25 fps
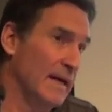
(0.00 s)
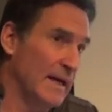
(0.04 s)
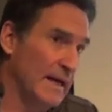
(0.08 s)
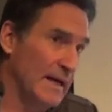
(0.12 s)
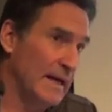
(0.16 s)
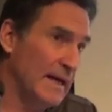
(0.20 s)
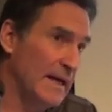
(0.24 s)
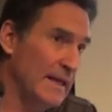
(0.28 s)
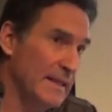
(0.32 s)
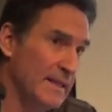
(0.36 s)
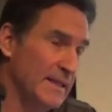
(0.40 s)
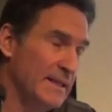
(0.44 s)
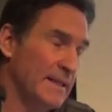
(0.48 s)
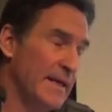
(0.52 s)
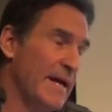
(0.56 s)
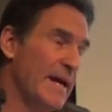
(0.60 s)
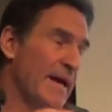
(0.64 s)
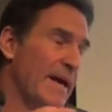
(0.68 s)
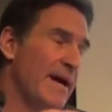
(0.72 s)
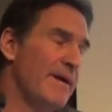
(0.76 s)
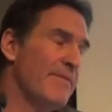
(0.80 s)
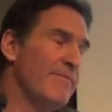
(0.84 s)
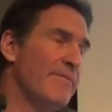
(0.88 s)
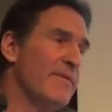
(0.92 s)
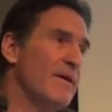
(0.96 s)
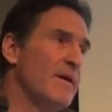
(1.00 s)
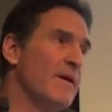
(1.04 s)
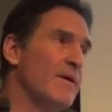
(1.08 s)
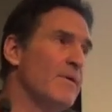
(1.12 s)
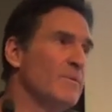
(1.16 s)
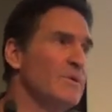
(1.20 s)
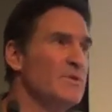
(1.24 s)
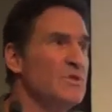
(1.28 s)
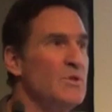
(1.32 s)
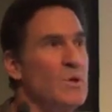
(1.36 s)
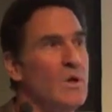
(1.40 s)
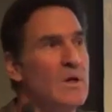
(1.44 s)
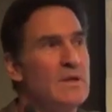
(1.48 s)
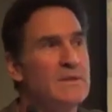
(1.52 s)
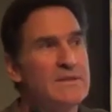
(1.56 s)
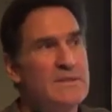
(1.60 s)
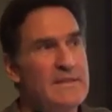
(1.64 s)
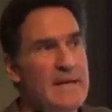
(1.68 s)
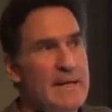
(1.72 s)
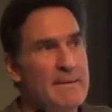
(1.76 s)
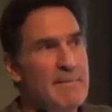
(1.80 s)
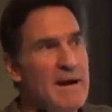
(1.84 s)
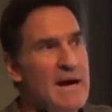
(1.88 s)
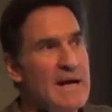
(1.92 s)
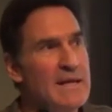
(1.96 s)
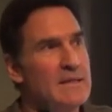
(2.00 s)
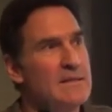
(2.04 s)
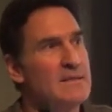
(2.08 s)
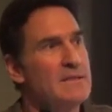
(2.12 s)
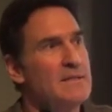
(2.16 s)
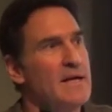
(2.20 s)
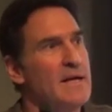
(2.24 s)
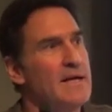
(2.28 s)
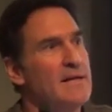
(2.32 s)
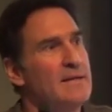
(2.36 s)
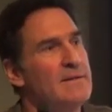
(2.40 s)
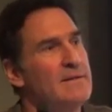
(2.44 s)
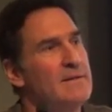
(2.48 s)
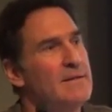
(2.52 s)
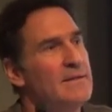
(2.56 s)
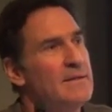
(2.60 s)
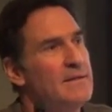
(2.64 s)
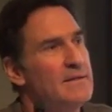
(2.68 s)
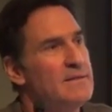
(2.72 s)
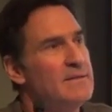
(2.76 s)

And they have a, uh, what's called Semana Santa.